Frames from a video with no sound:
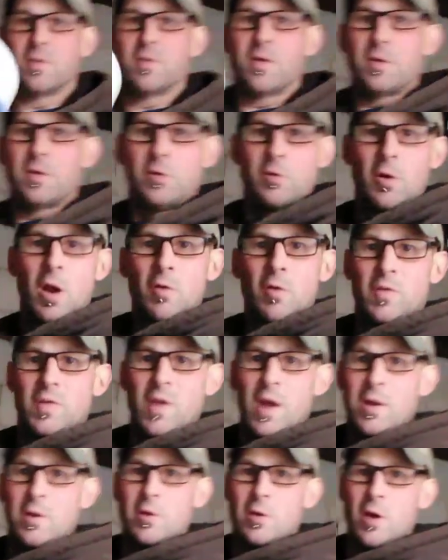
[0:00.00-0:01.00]
on your
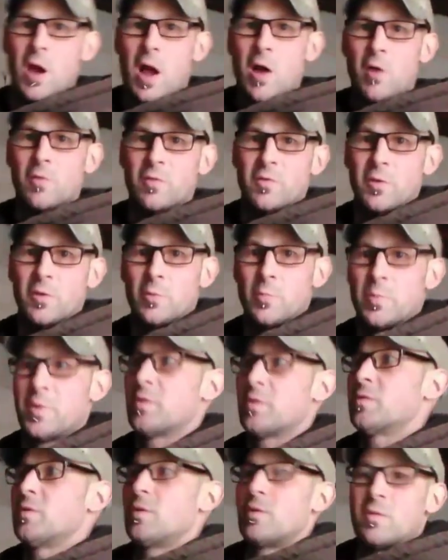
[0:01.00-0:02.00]
outside of your house or your
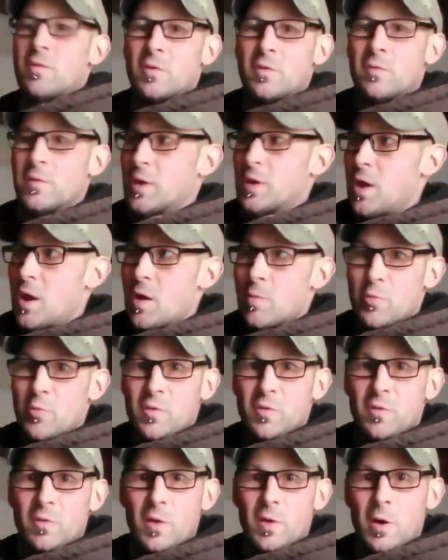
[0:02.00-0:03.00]
business, and the camera's
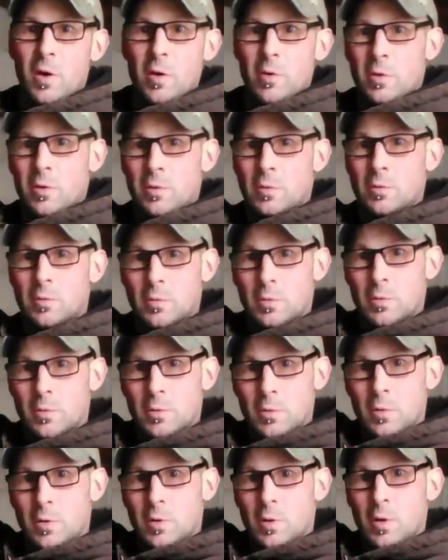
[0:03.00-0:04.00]
in there, and it
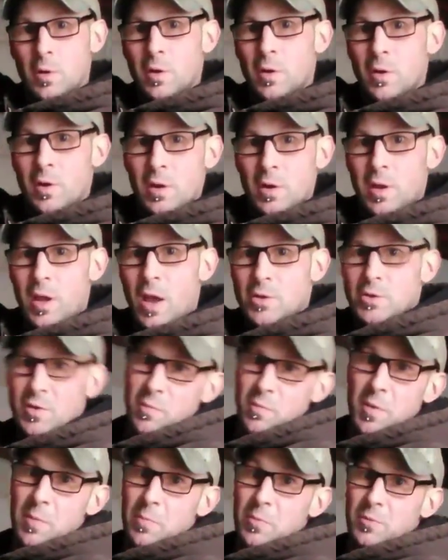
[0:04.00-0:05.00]
catches
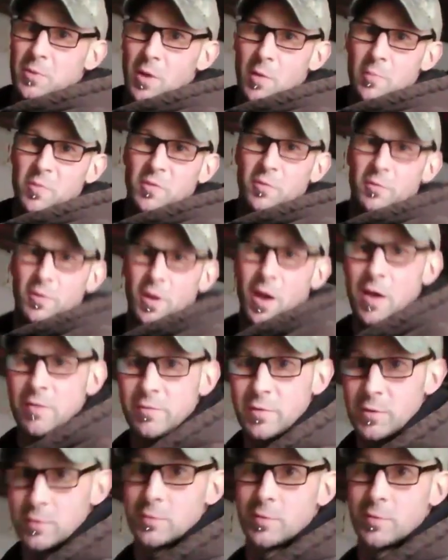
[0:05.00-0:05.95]
people dumpster diving.